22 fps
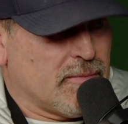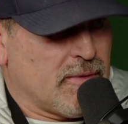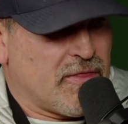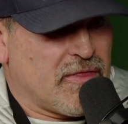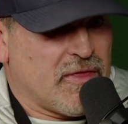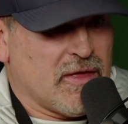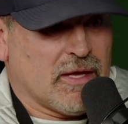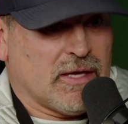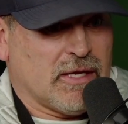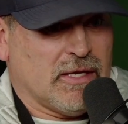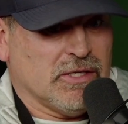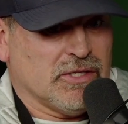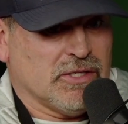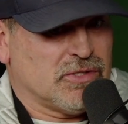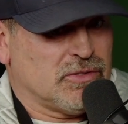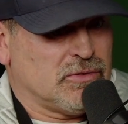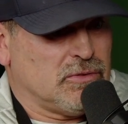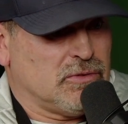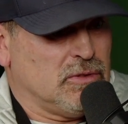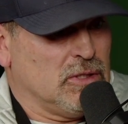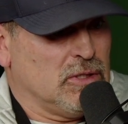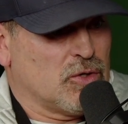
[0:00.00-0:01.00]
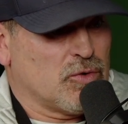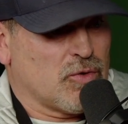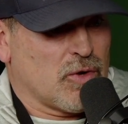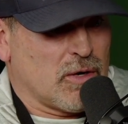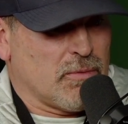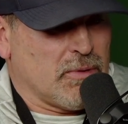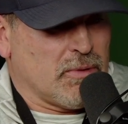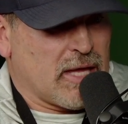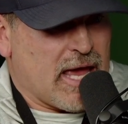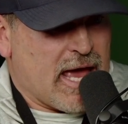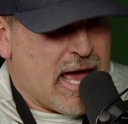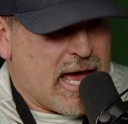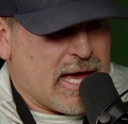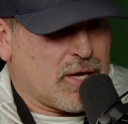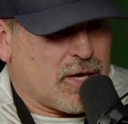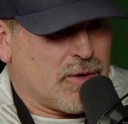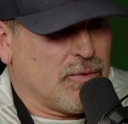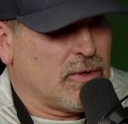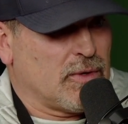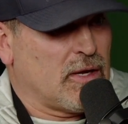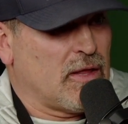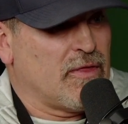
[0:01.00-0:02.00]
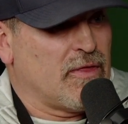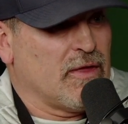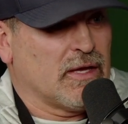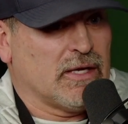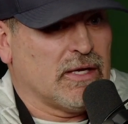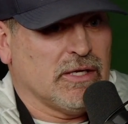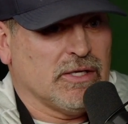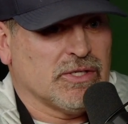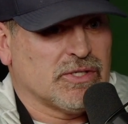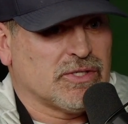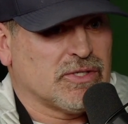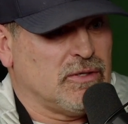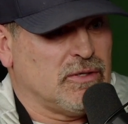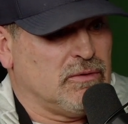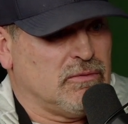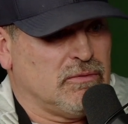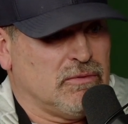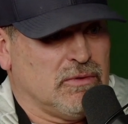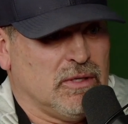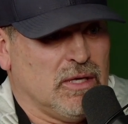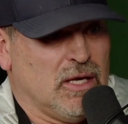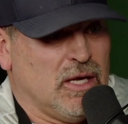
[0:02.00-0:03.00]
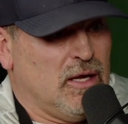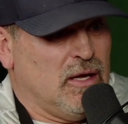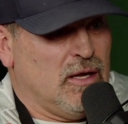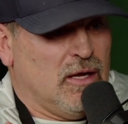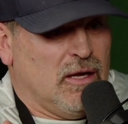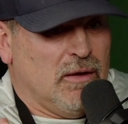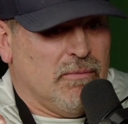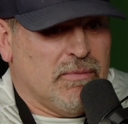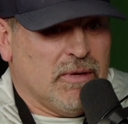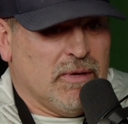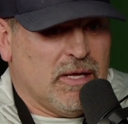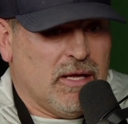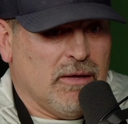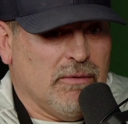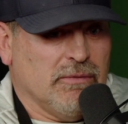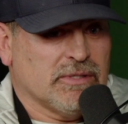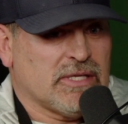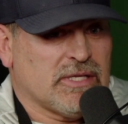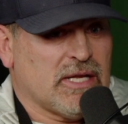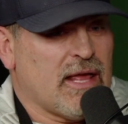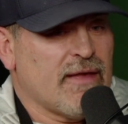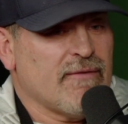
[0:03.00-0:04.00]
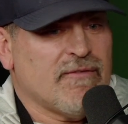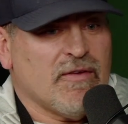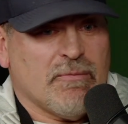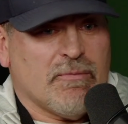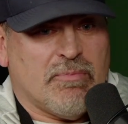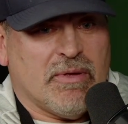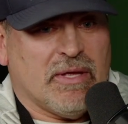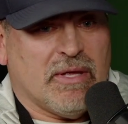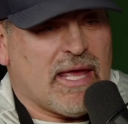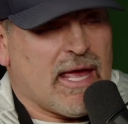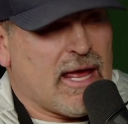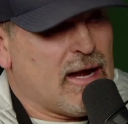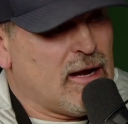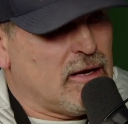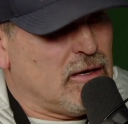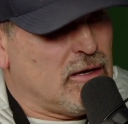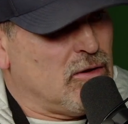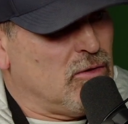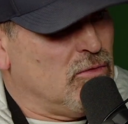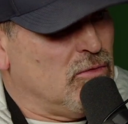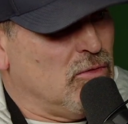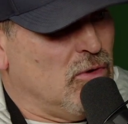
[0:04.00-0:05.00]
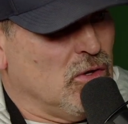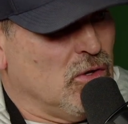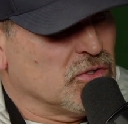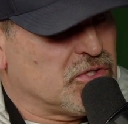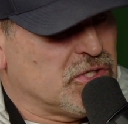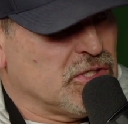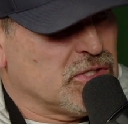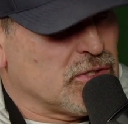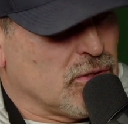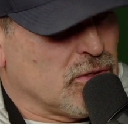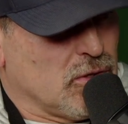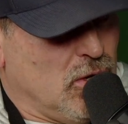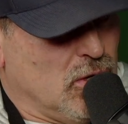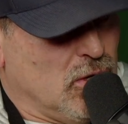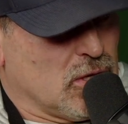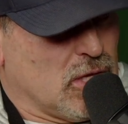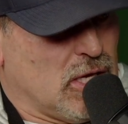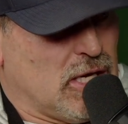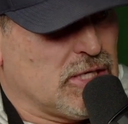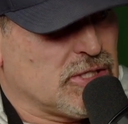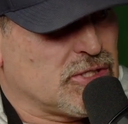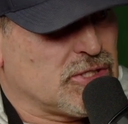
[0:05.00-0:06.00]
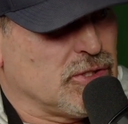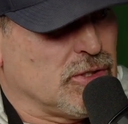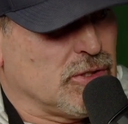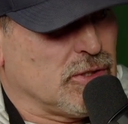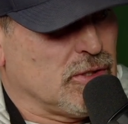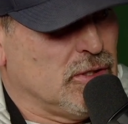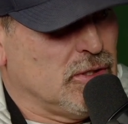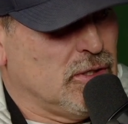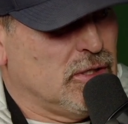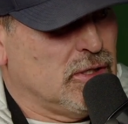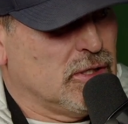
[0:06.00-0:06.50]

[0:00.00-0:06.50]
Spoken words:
I think he's incredibly accurate. I think he's mean, he was an MVP candidate all season long last year.